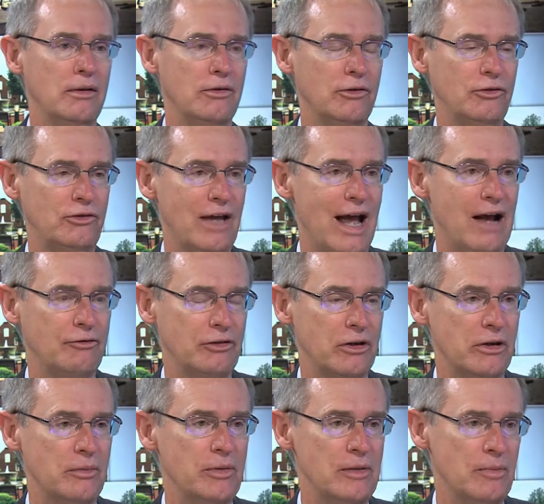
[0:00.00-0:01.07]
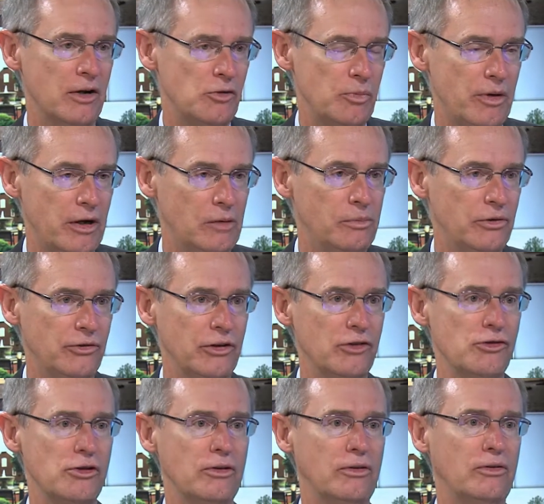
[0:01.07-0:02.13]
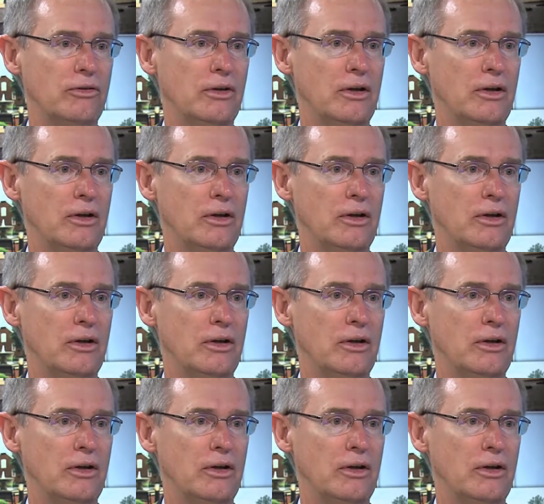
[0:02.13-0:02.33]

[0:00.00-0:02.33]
the staff's going to be much better positioned